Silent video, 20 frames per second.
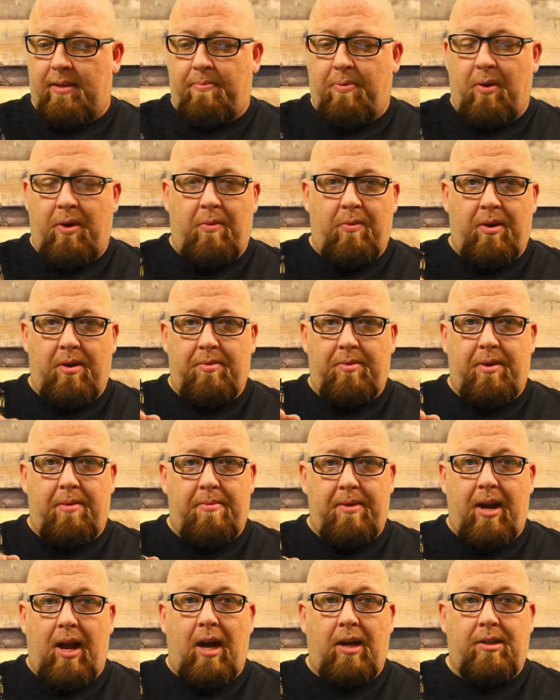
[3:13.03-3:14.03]
point where it was
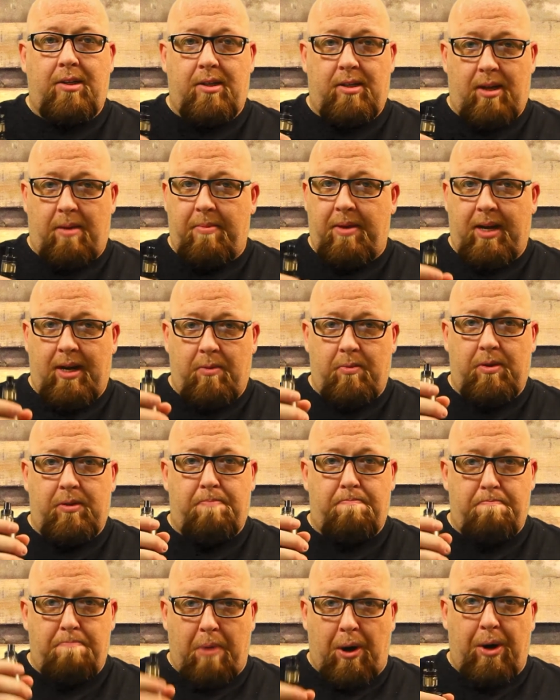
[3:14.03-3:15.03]
obnoxious. I mean, it was
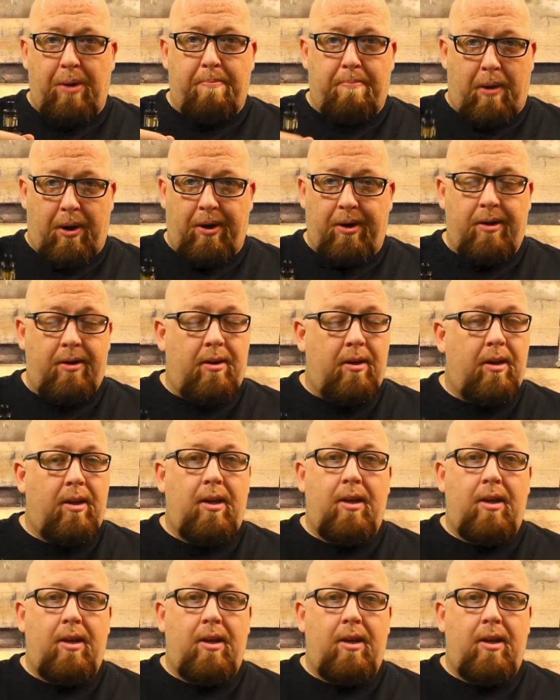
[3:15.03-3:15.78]
burnt.